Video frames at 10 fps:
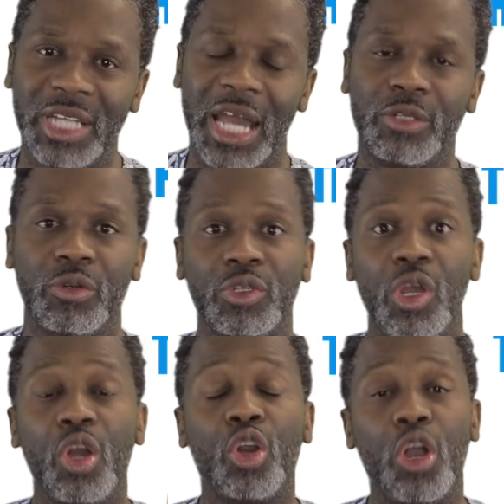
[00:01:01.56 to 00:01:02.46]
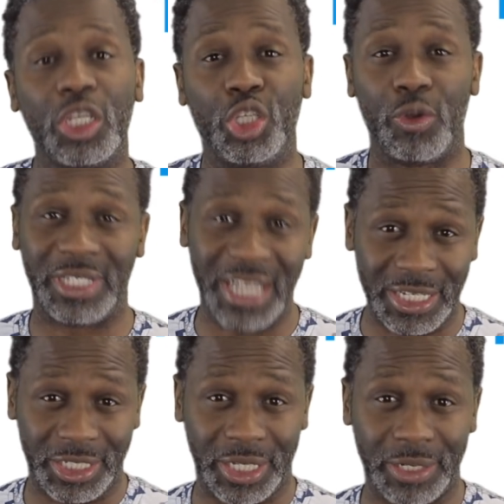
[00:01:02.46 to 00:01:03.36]
titled Got Your
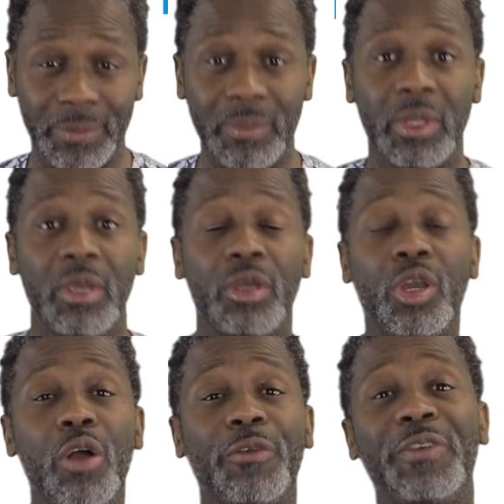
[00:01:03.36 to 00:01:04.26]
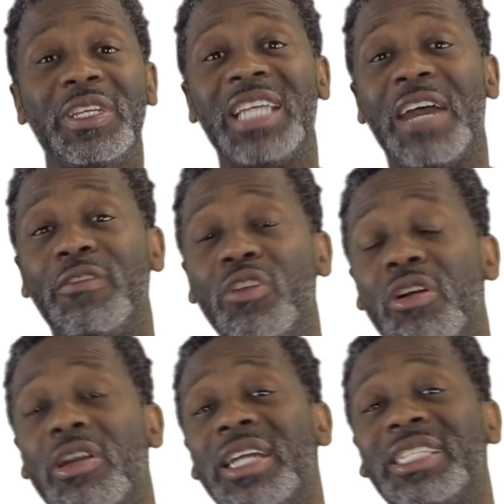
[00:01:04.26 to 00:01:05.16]
Attention, goldfish have
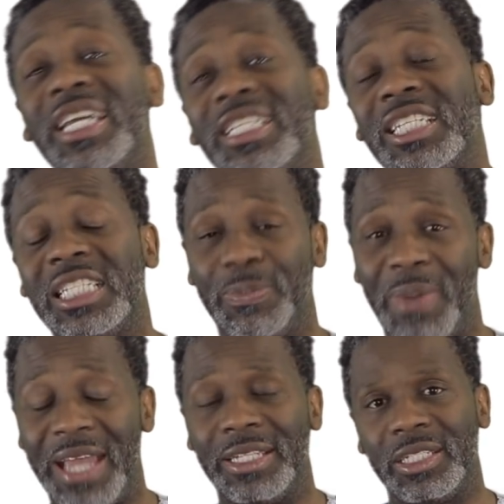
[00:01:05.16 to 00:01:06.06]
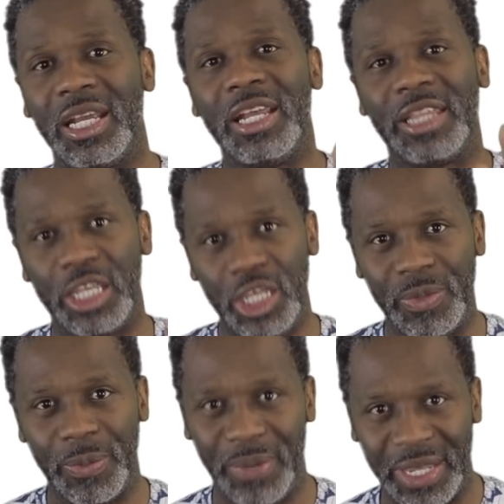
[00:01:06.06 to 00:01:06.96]
longer attention spans than
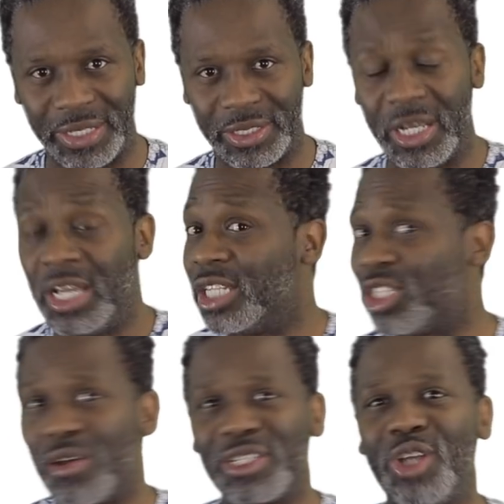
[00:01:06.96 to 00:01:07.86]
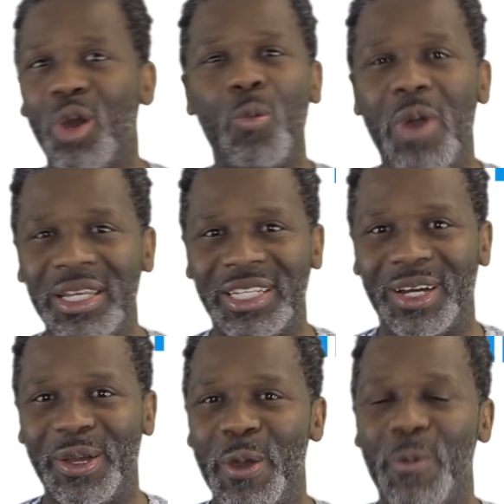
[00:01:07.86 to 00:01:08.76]
human beings. So it's no
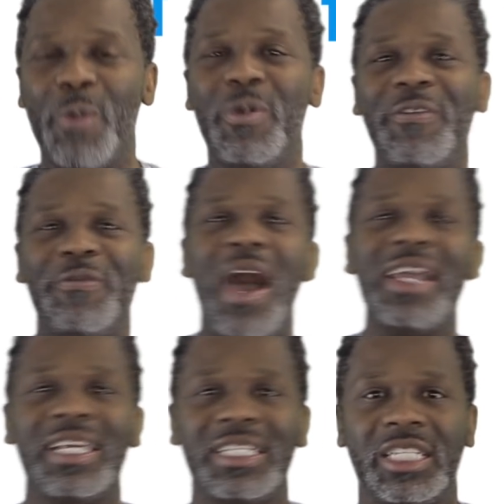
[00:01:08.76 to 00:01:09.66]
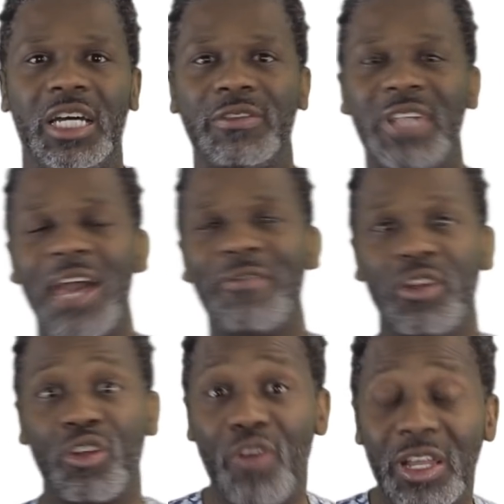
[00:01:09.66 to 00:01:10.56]
wonder when we find ourselves
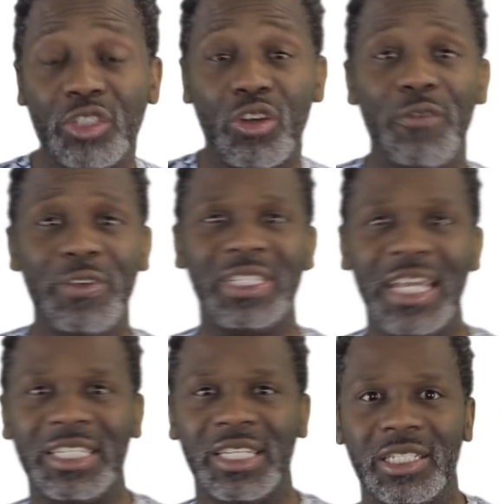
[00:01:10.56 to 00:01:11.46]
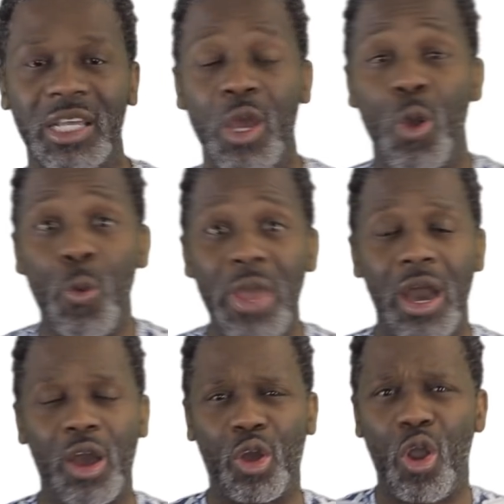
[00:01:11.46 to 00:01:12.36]
having crunch conversations, we
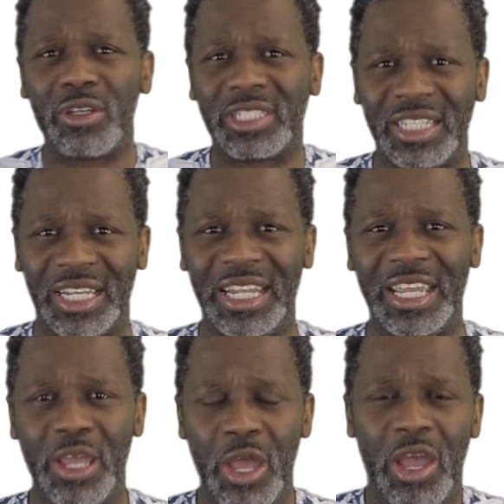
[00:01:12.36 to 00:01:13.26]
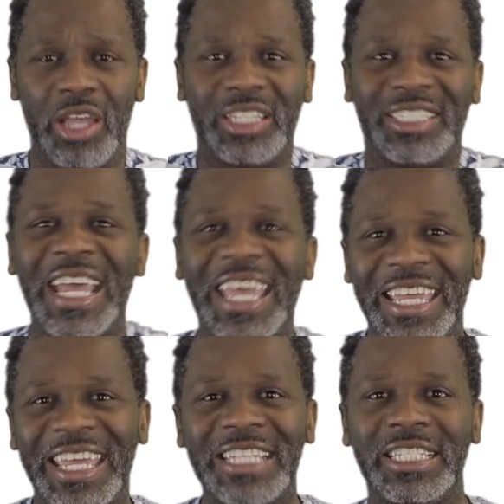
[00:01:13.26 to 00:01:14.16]
are constantly
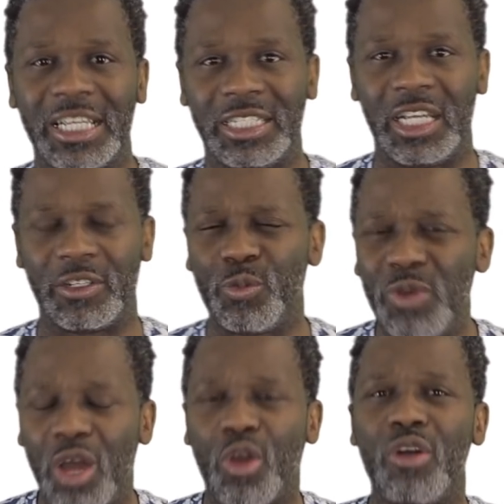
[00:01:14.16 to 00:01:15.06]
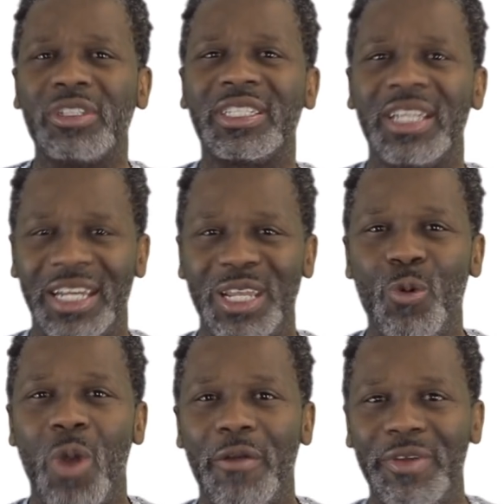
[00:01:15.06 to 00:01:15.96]
second guessing ourselves. We are constantly
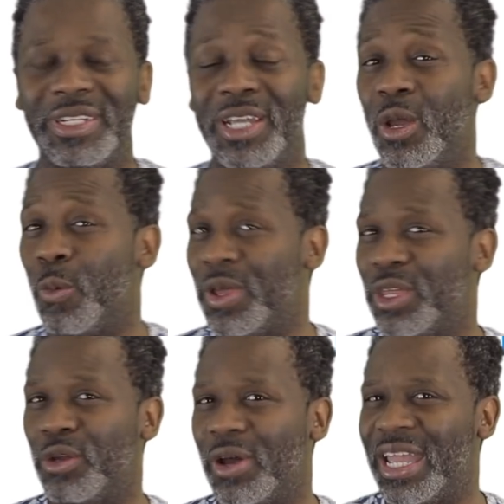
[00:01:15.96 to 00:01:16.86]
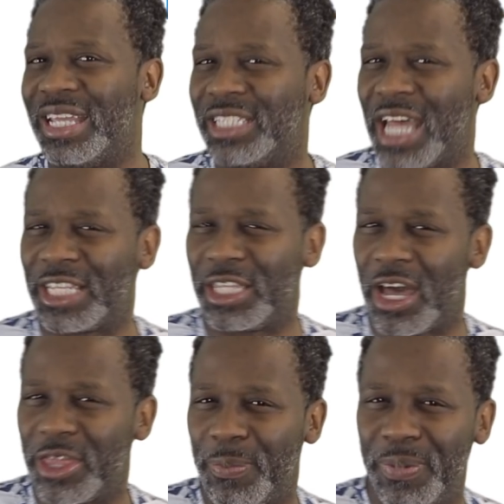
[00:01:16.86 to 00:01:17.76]
worried whether or not is that
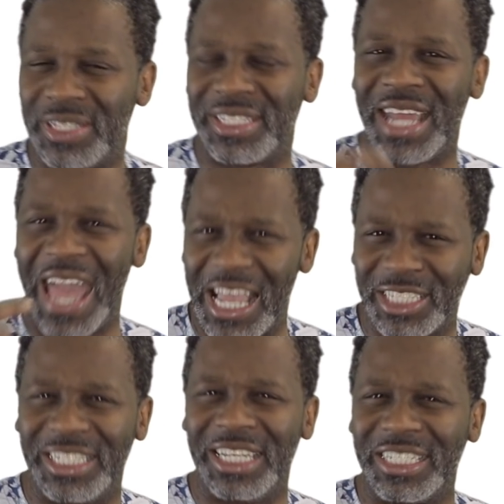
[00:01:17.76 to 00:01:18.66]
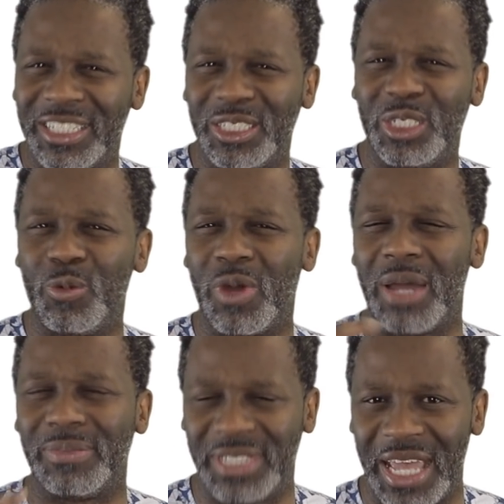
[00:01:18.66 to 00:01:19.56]
other person actually listening to what
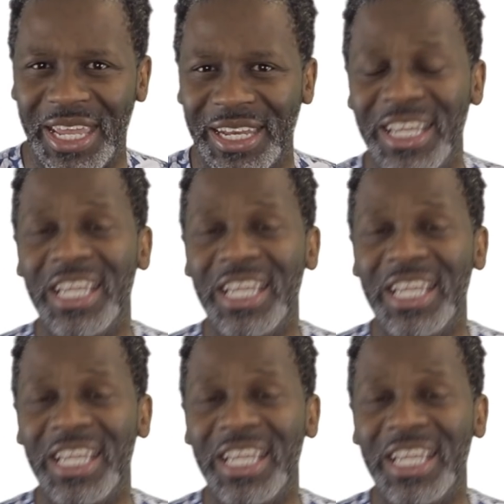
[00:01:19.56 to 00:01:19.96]
I'm saying.